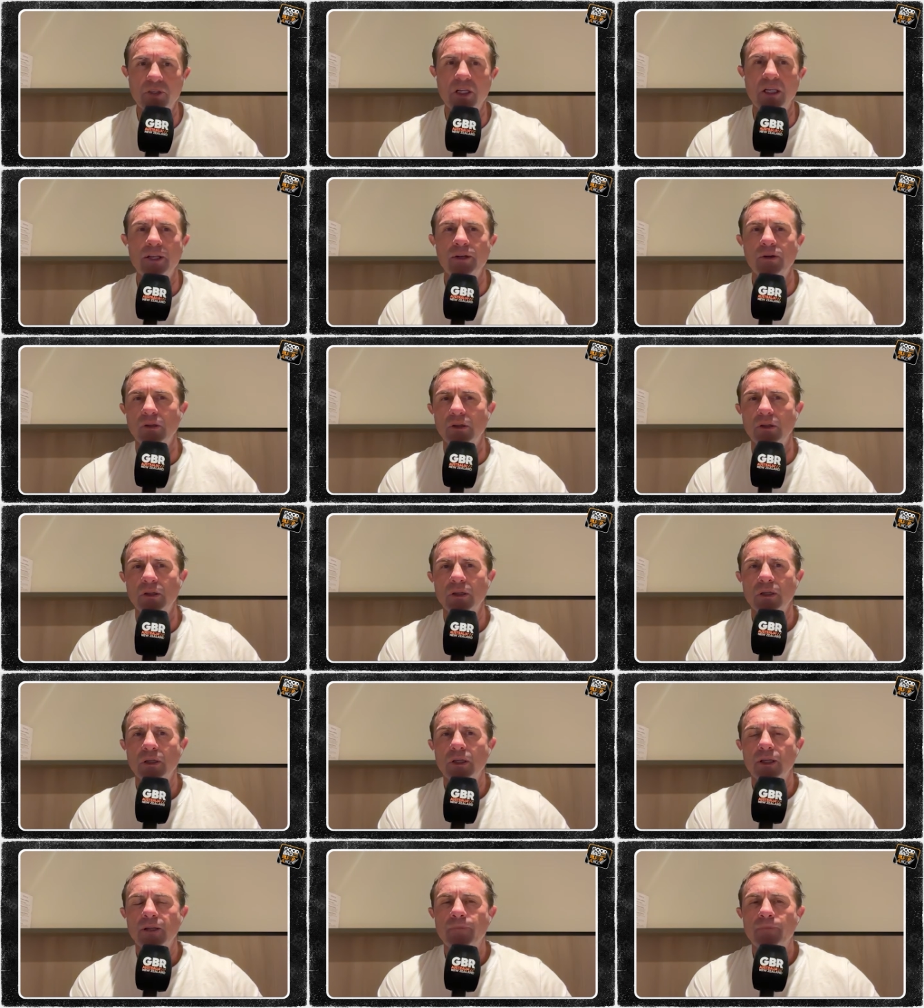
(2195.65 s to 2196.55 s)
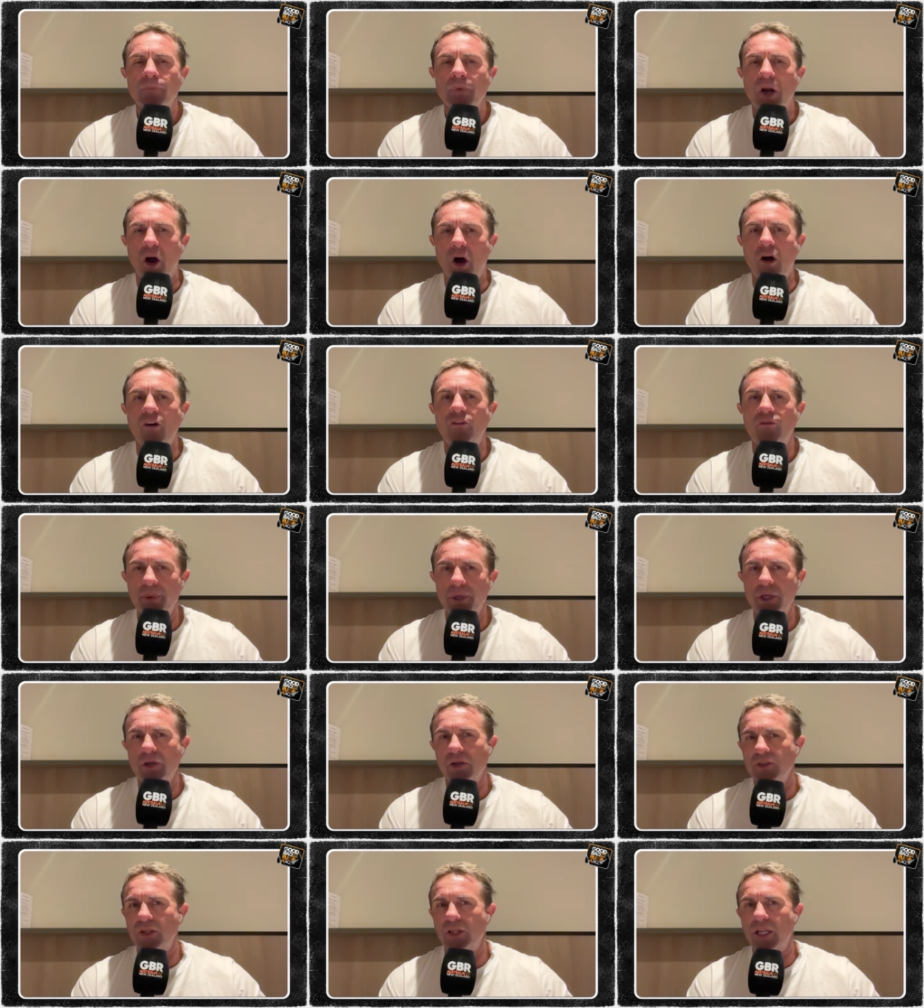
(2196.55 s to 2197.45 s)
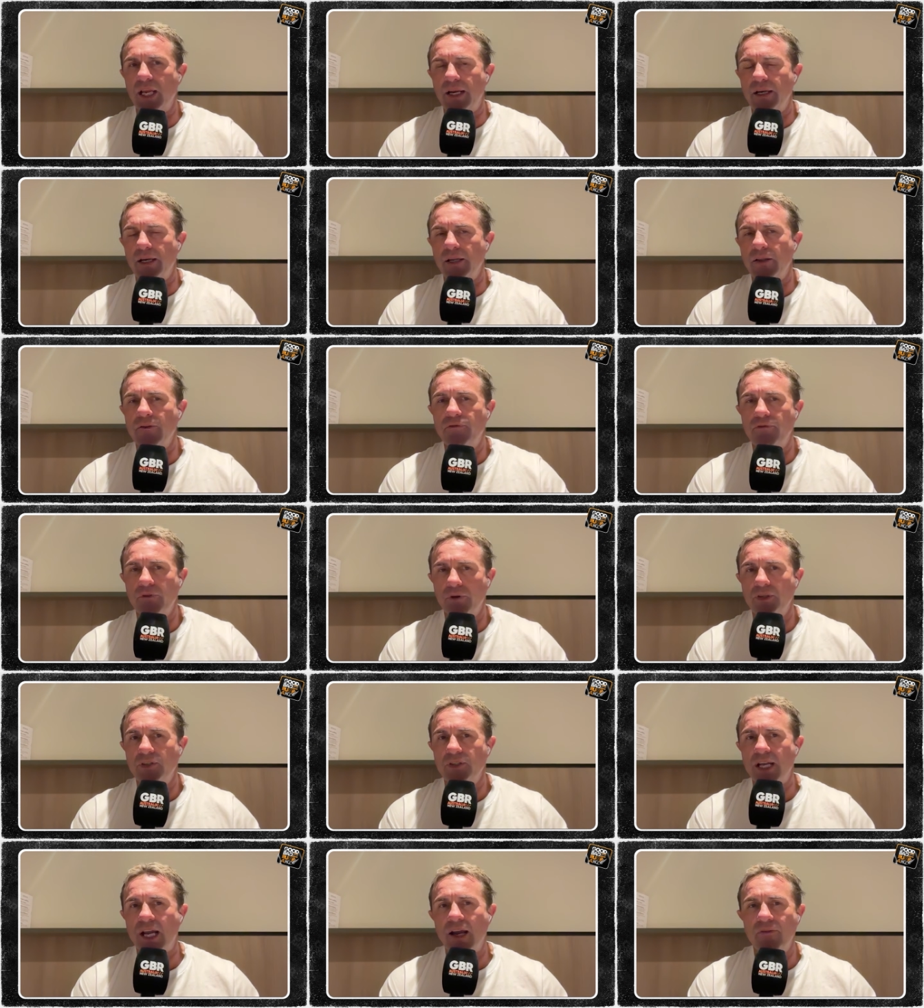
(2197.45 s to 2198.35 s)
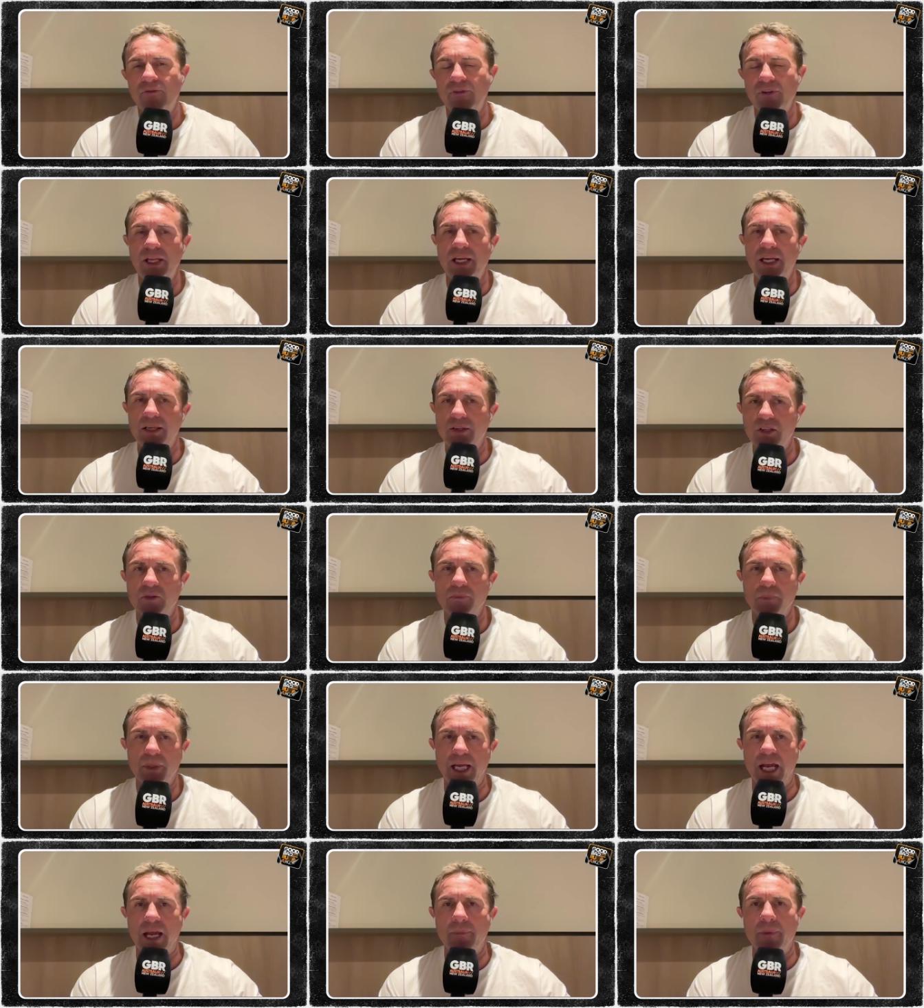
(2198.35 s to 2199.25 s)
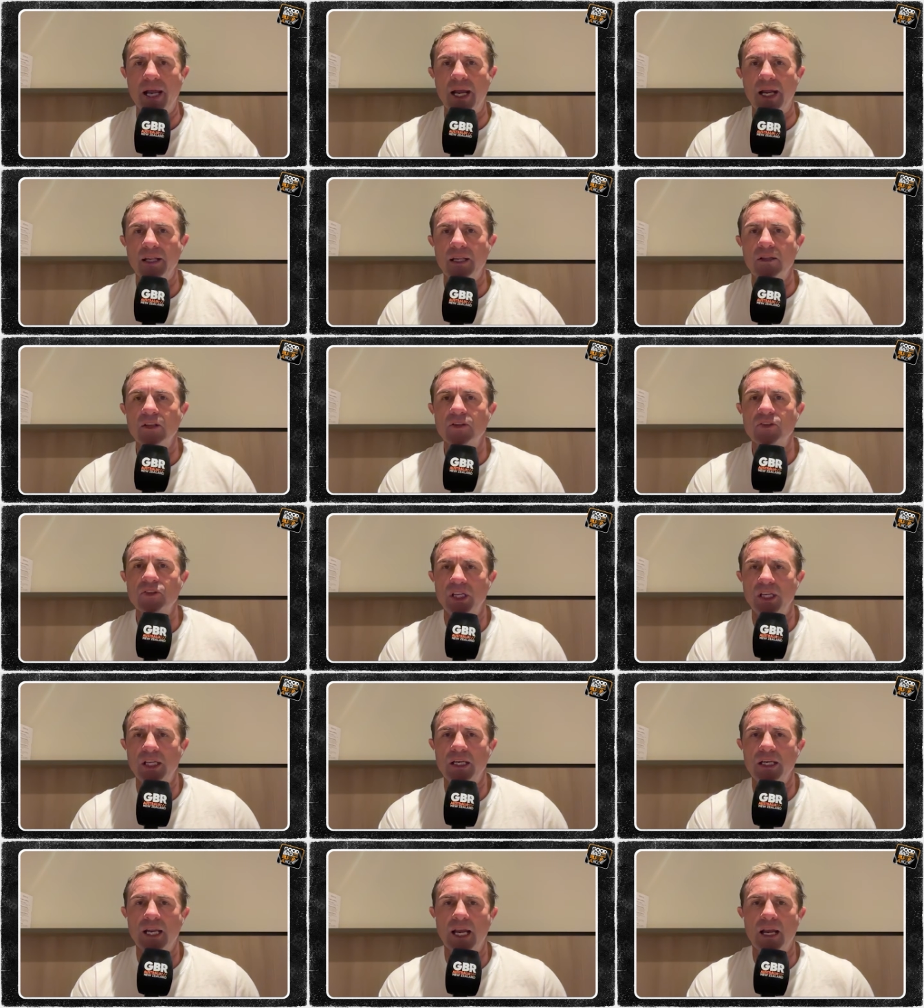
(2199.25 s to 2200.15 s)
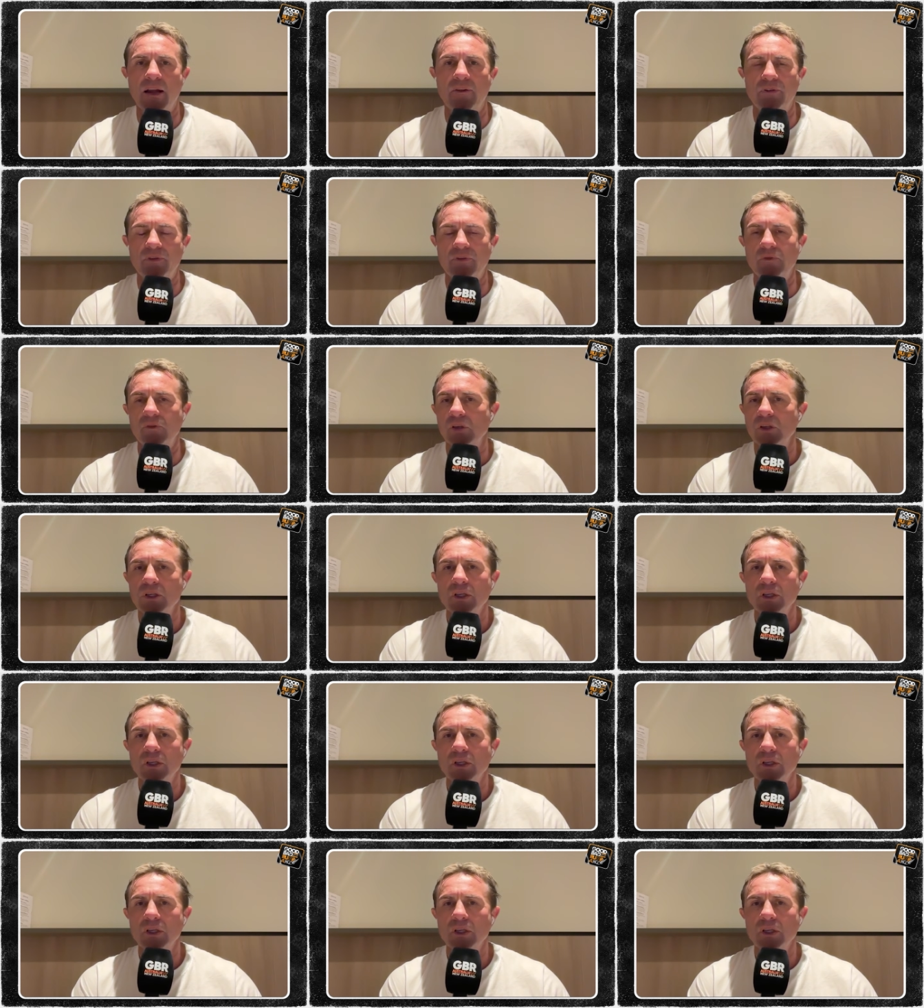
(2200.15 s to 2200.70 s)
a little off because of that in the first half, and then he just became Artie in the second half and